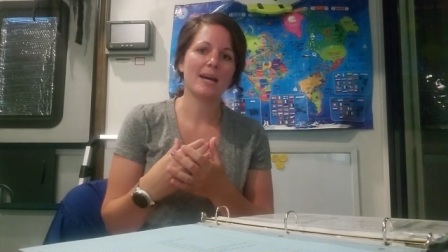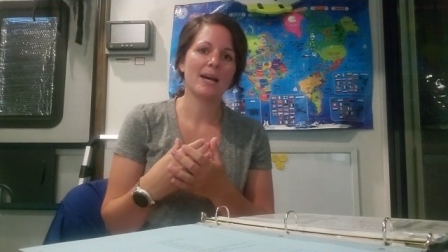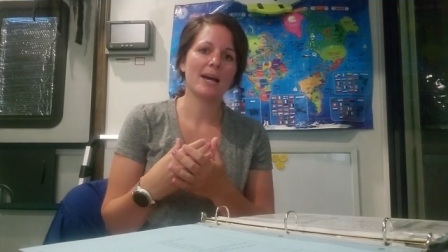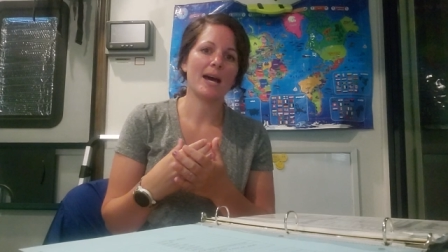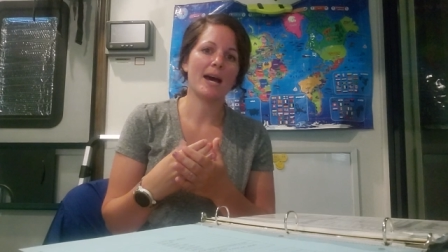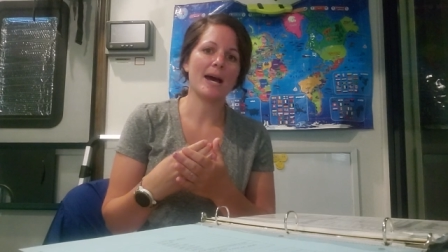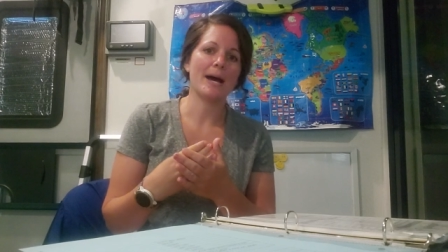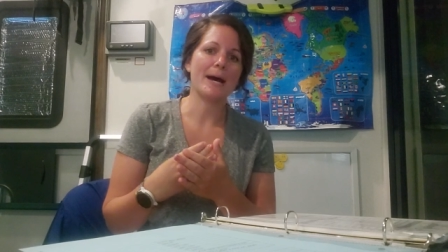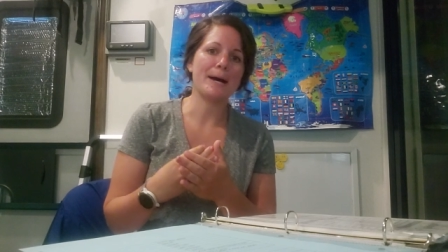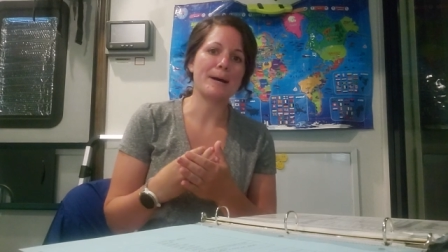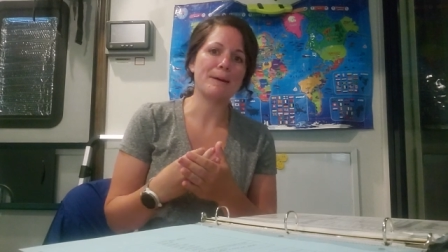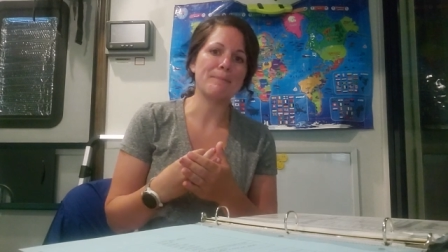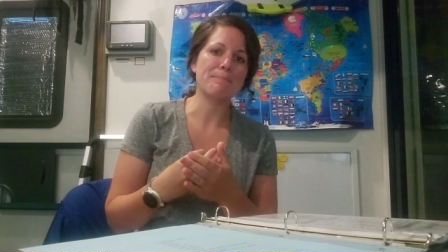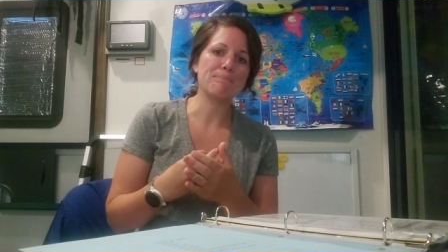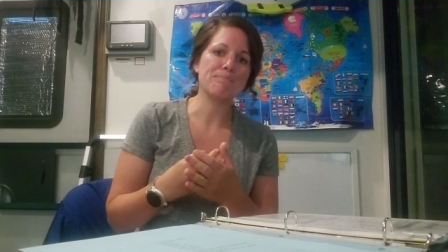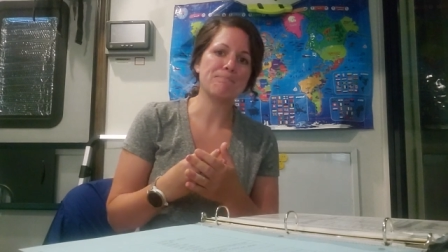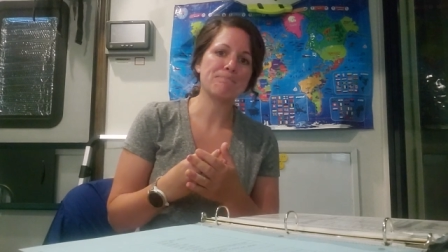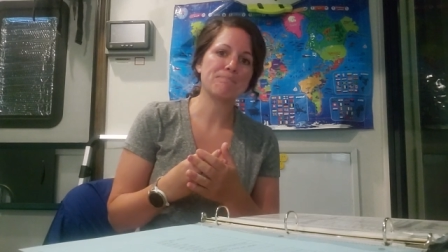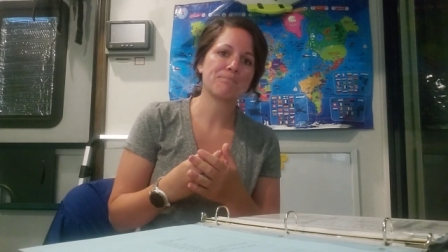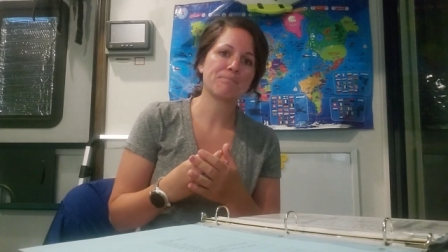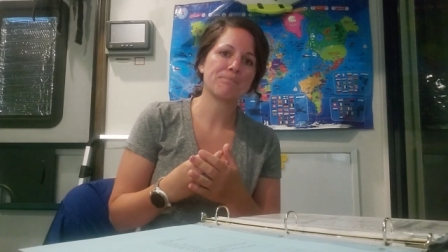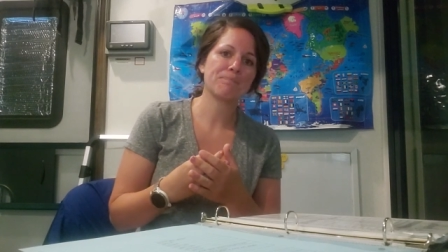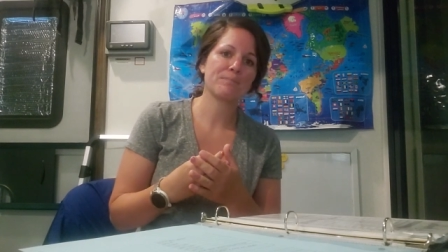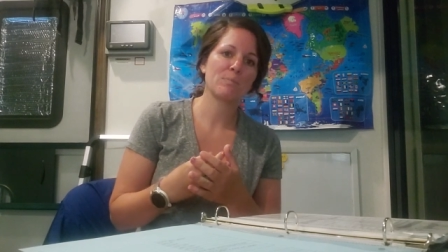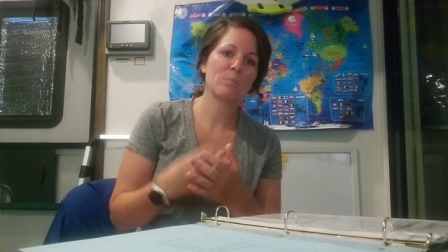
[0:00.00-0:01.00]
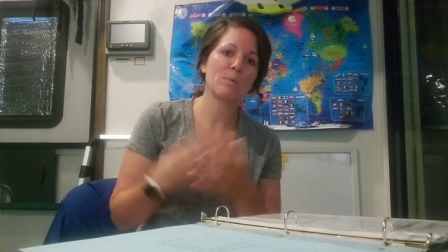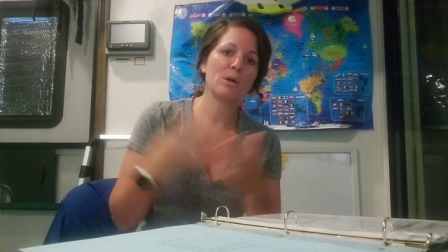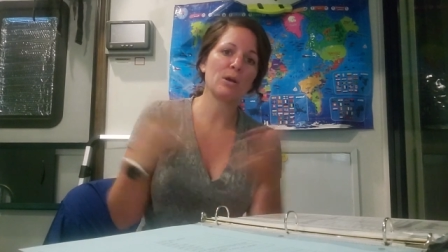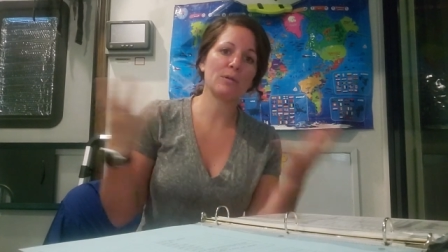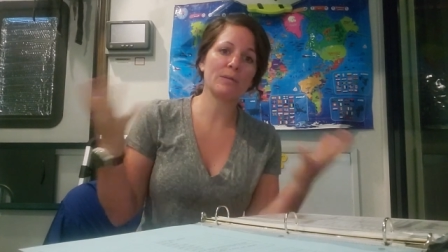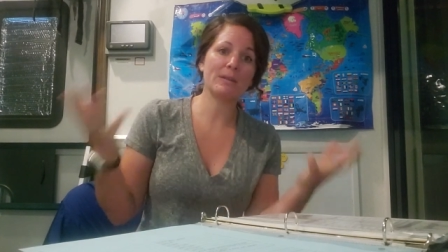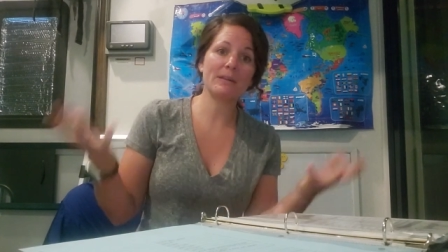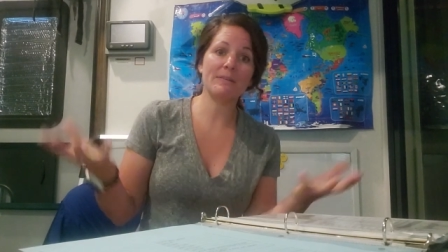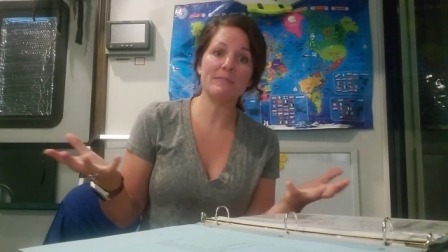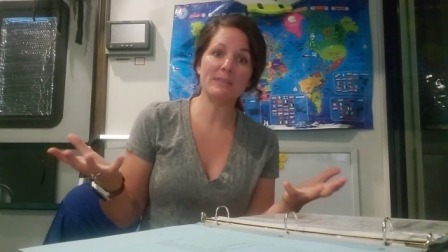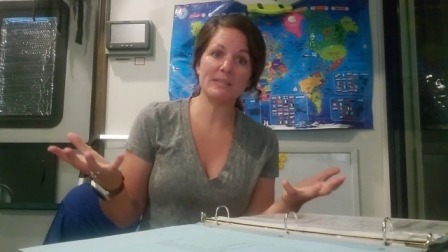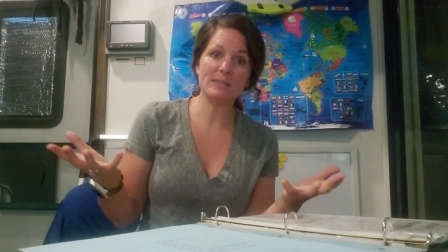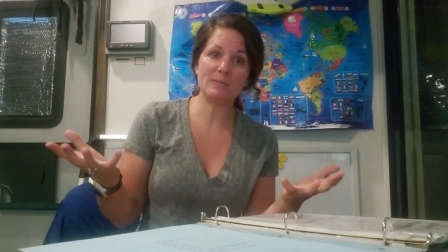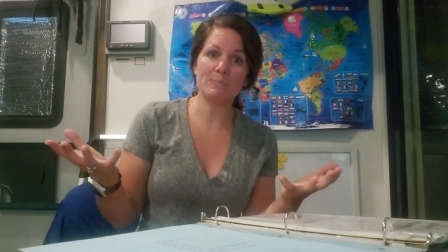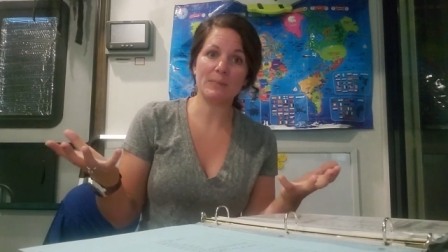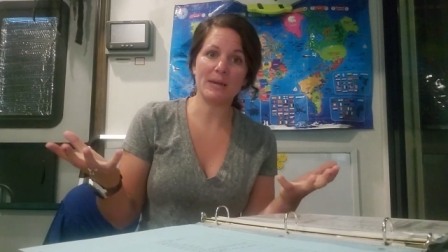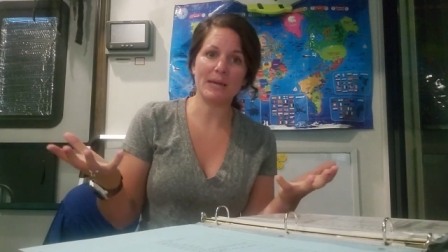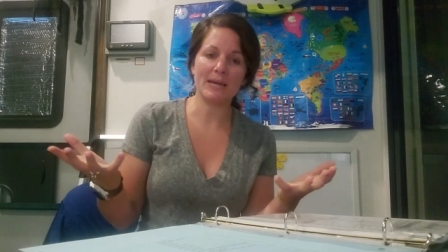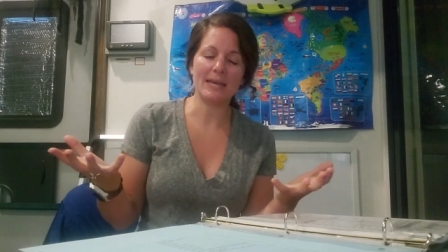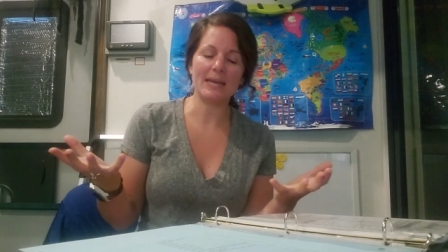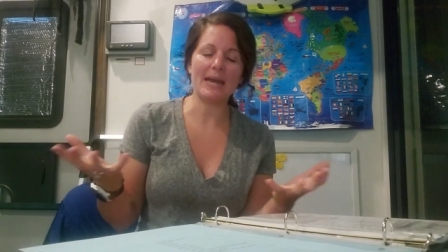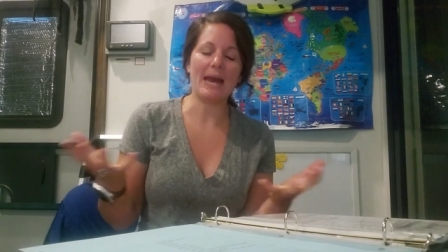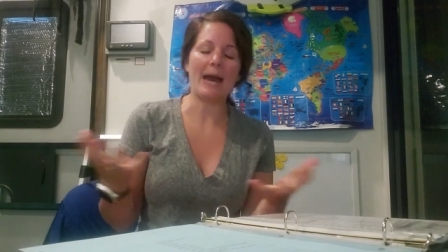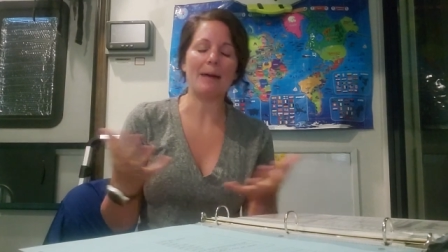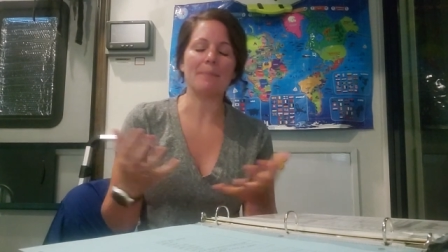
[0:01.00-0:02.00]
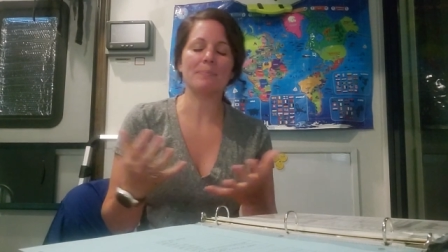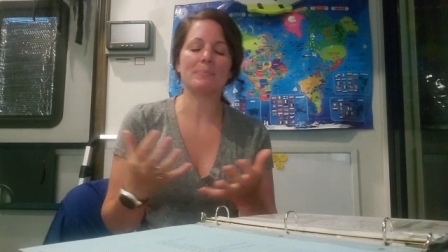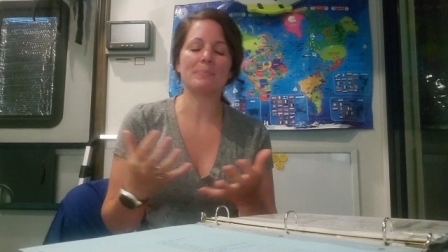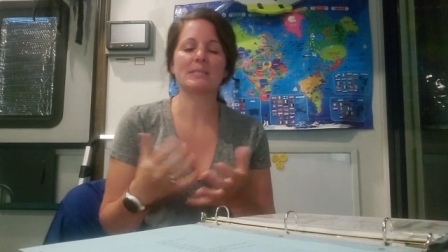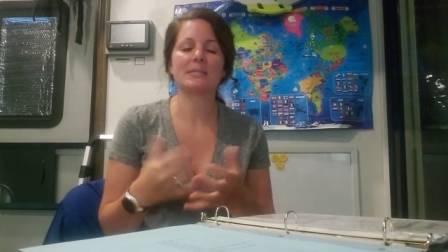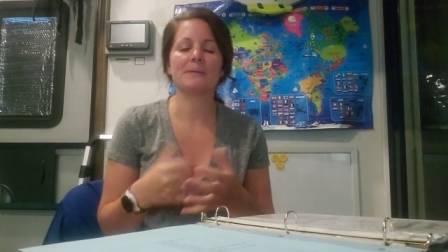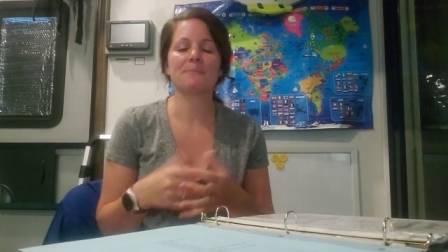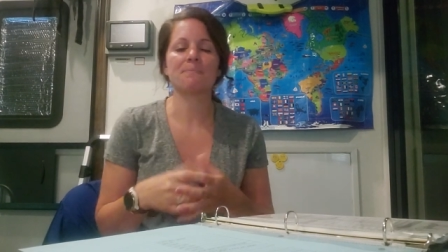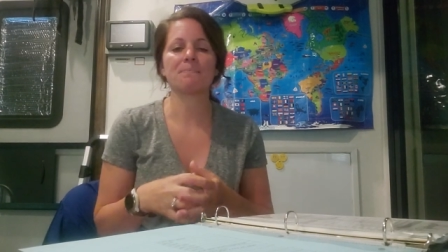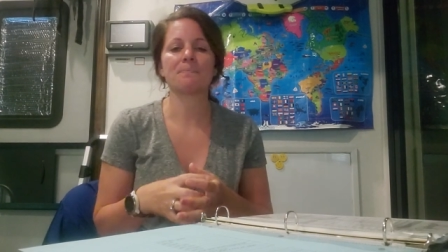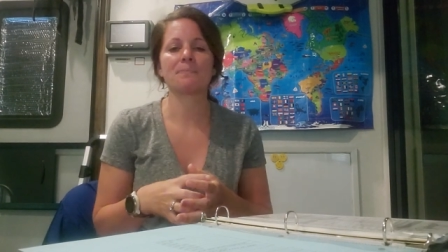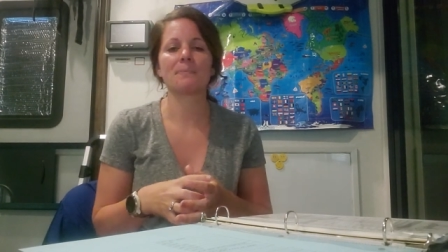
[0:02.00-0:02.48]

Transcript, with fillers: um, we don't leave these big gaps.